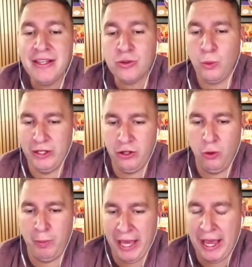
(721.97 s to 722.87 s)
window
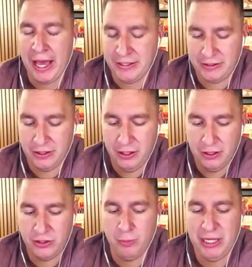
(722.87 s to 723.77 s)
passed
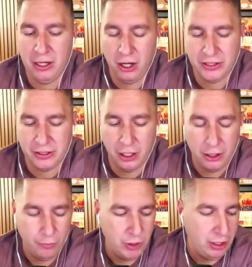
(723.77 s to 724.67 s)
to be an all-star?
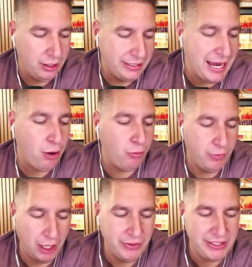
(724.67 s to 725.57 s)
Now,
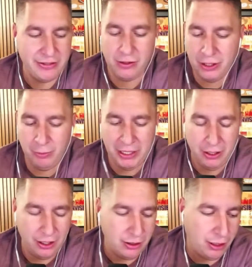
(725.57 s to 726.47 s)
this is a little bit,
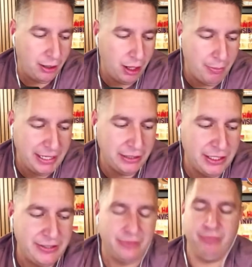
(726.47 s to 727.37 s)
I'm making
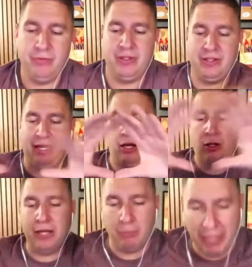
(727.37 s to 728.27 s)
this is like a
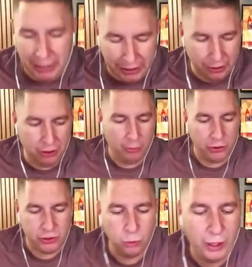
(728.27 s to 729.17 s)
clickbaity almost
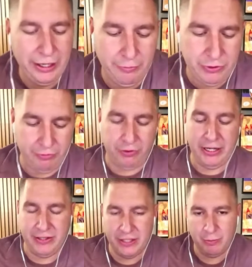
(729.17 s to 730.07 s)
way to phrase
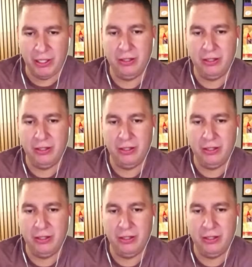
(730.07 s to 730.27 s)
this. But